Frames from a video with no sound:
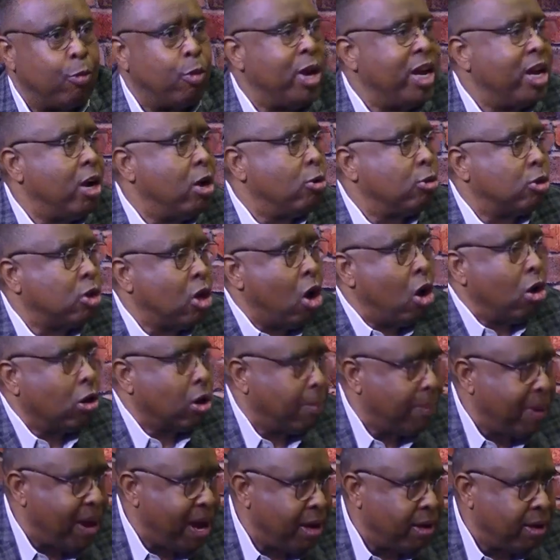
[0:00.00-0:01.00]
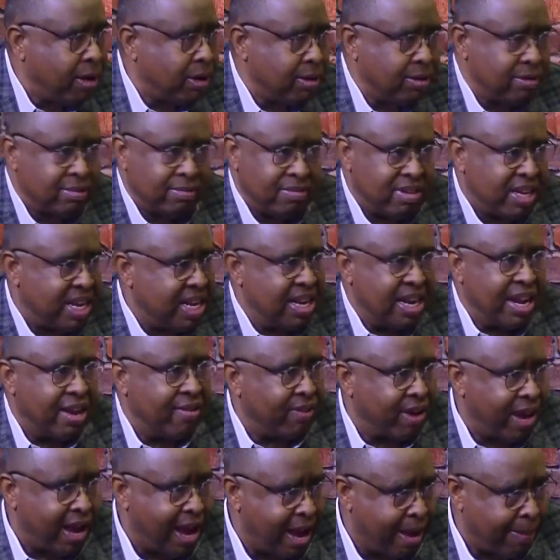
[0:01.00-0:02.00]
we don't talk about it, it
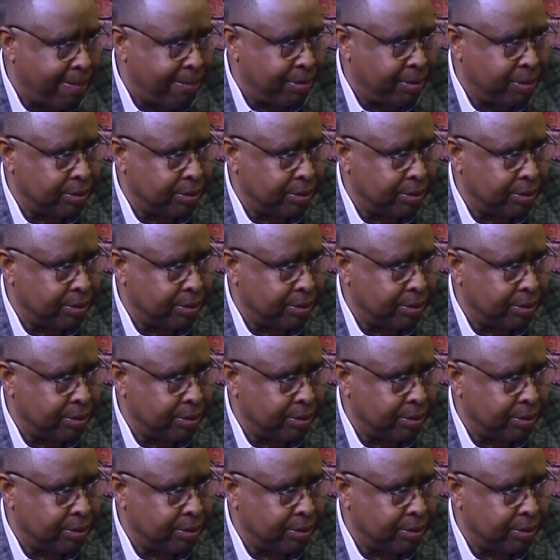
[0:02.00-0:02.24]
never happened.